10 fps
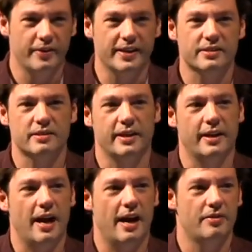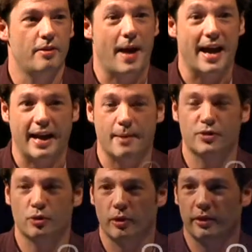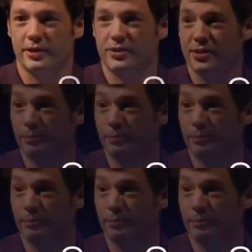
Who thinks that uh, the Mac App Store is